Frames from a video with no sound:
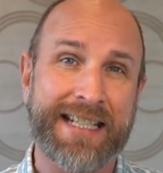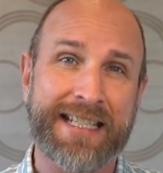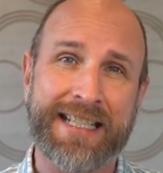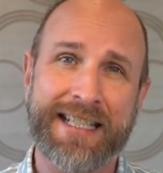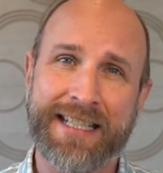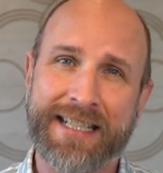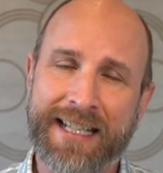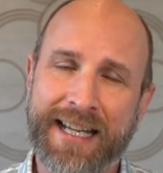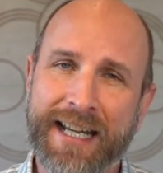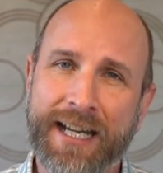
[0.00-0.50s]

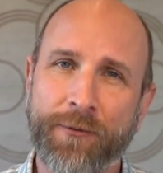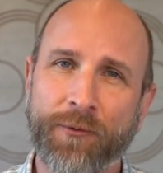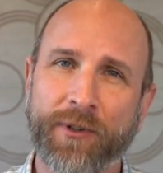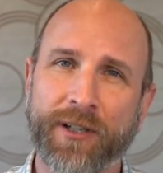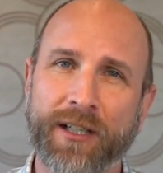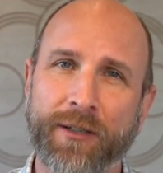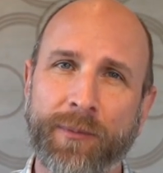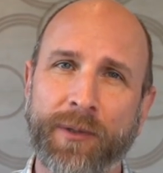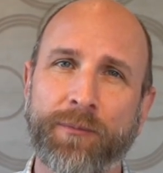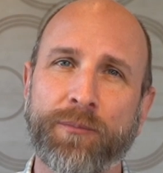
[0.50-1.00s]
Today we're
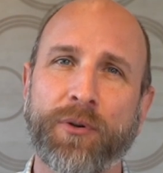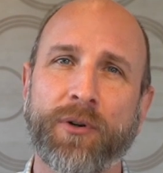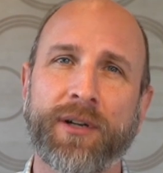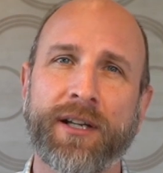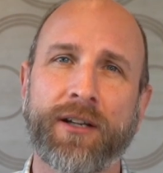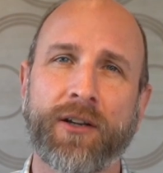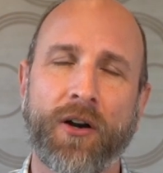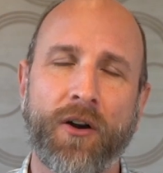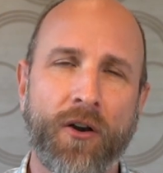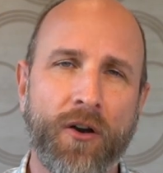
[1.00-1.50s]
going to be
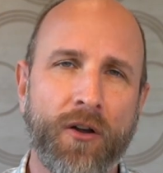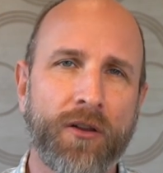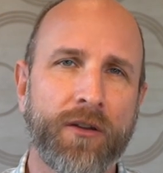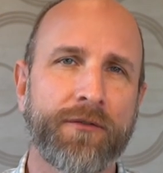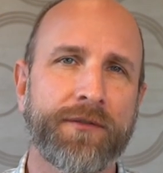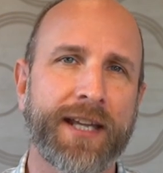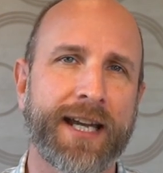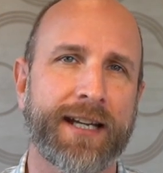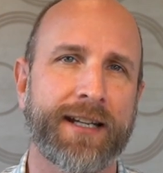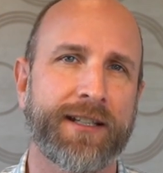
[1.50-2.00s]
putting all
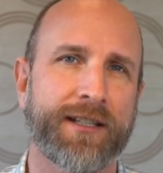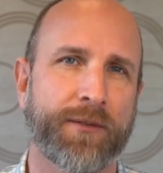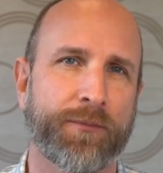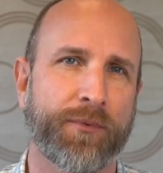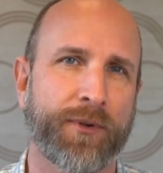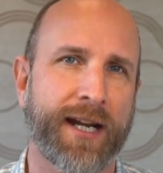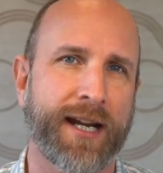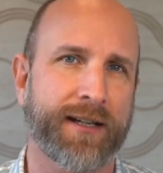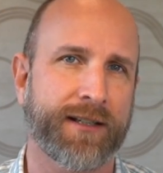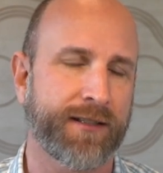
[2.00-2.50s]
of that into
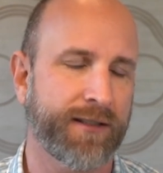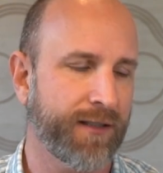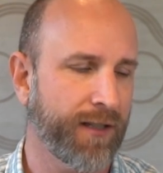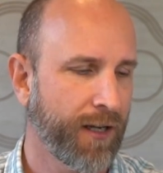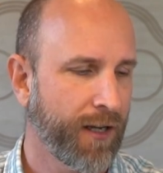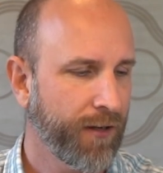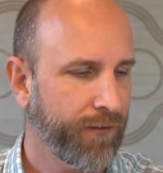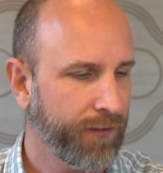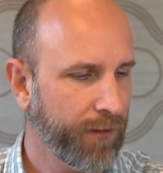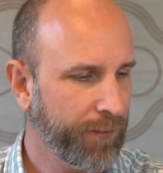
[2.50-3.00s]
practice
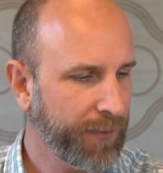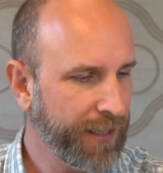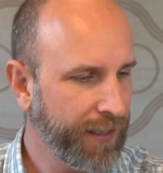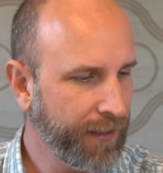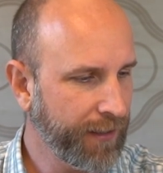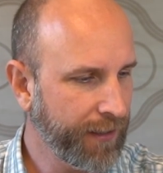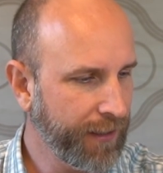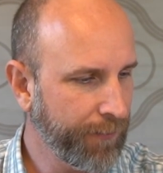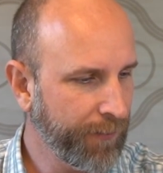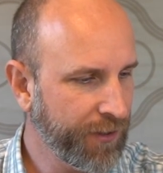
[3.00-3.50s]
from
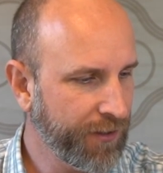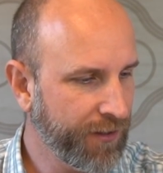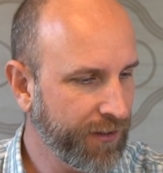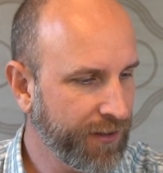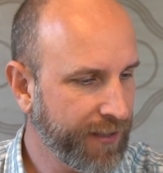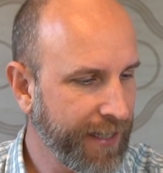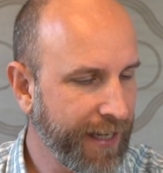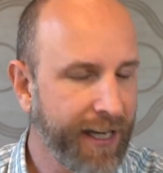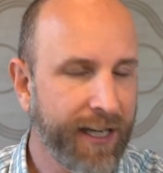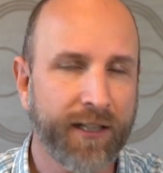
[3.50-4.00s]
getting
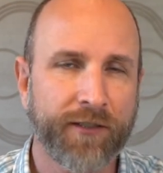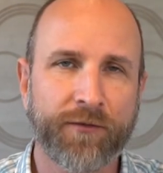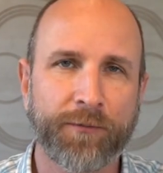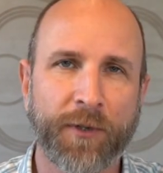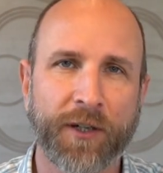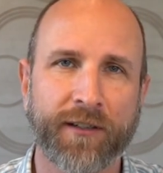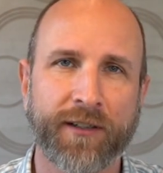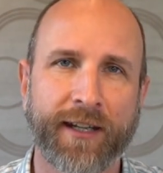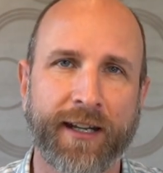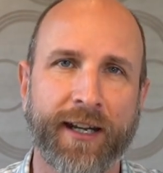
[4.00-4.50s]
images out of
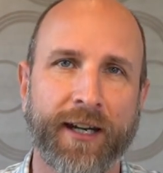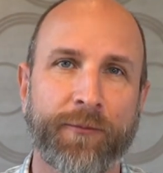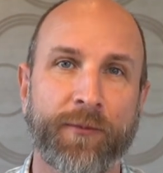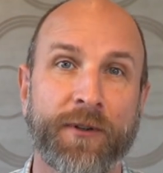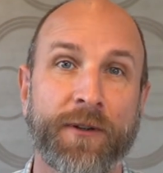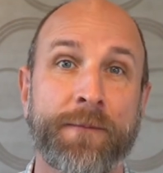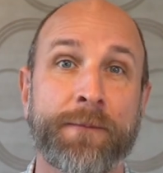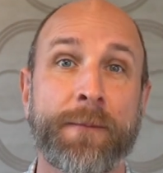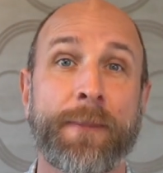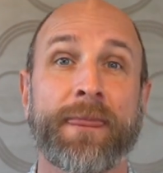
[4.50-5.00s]
our
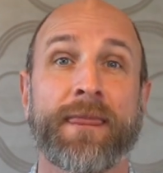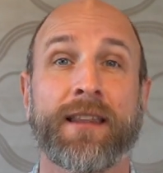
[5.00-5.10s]
camera,